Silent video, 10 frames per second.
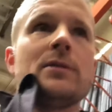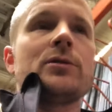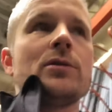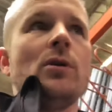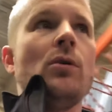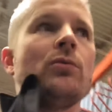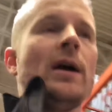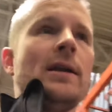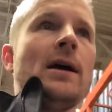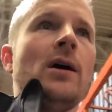So right
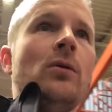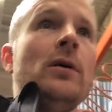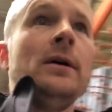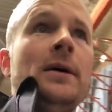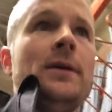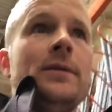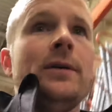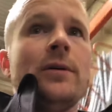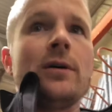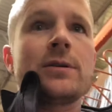now
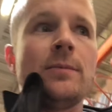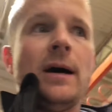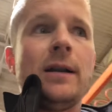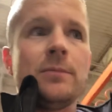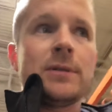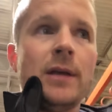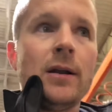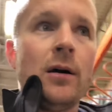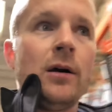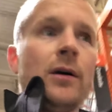there are some items that
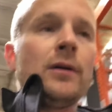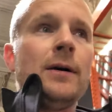are